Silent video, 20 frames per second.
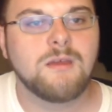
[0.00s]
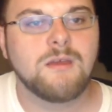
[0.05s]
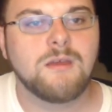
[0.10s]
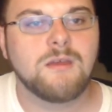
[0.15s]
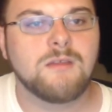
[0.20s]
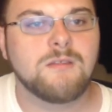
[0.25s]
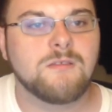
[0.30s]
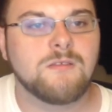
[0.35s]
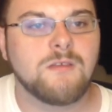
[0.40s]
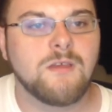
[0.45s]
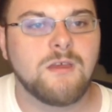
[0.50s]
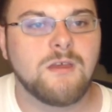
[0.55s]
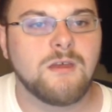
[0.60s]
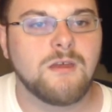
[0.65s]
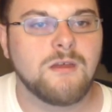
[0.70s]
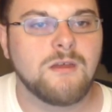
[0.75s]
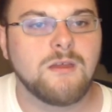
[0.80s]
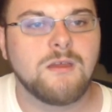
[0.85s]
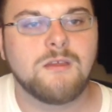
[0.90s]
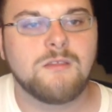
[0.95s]
It's
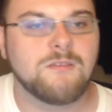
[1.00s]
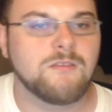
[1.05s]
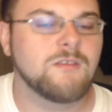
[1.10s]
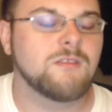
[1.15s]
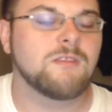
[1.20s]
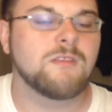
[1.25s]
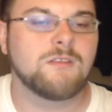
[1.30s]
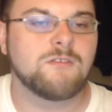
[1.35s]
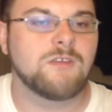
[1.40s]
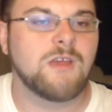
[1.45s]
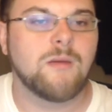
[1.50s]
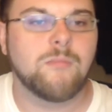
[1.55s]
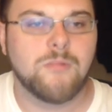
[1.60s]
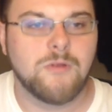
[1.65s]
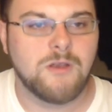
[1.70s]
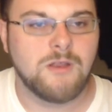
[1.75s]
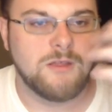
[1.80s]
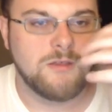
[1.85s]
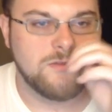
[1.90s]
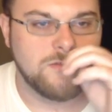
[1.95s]
in the
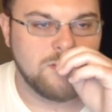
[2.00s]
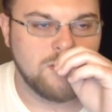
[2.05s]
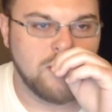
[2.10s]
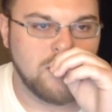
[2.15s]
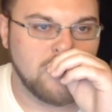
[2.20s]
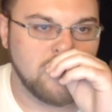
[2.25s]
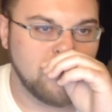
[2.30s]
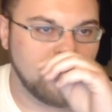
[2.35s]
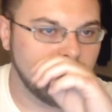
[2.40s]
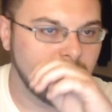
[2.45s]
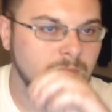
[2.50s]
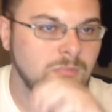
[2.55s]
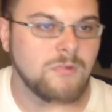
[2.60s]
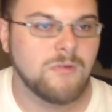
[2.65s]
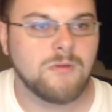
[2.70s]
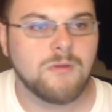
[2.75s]
Japanese name,